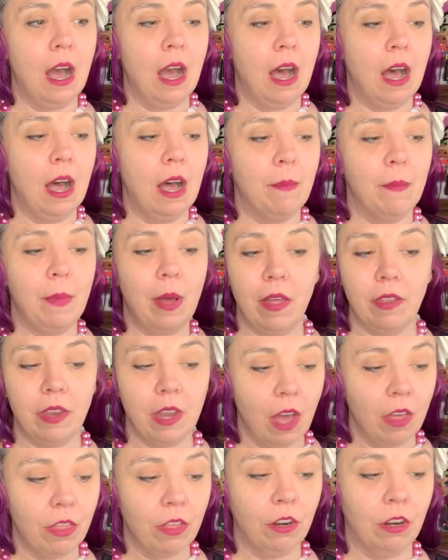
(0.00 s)

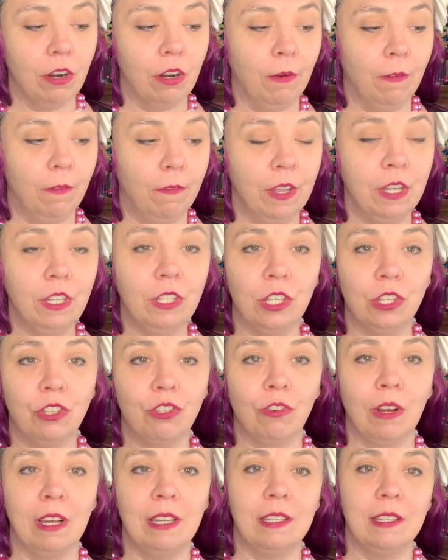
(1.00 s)
and other
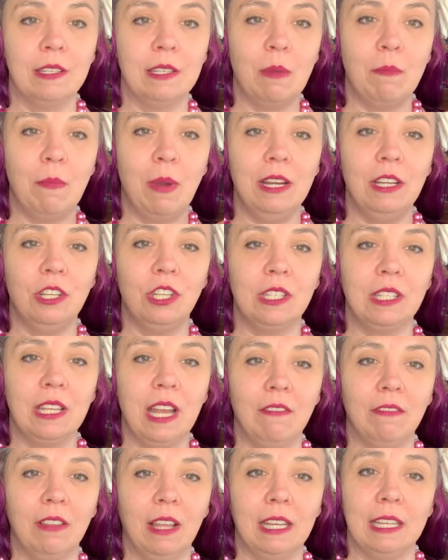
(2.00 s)
vintage dresses that might just
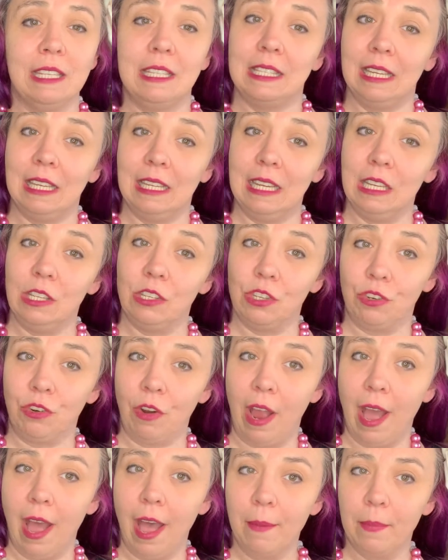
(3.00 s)
have a skinny
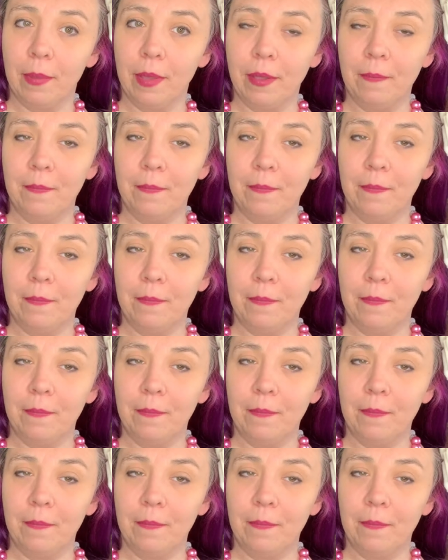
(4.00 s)
strap,